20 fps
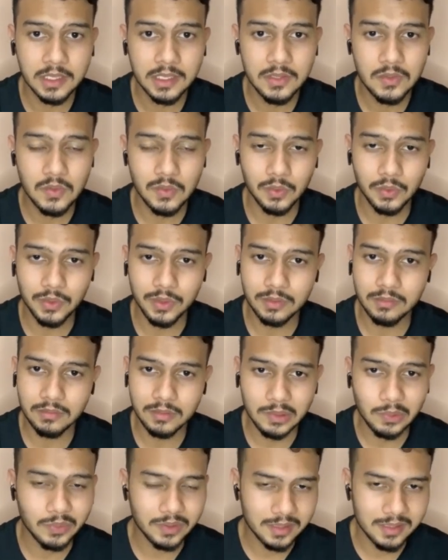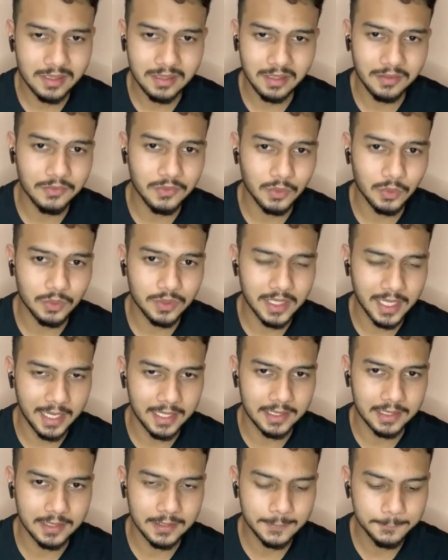So it will save you the
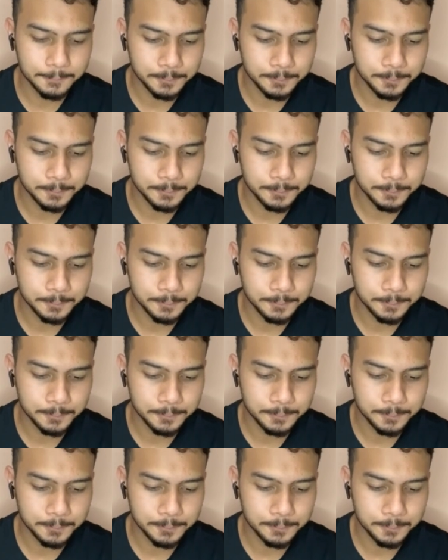headache.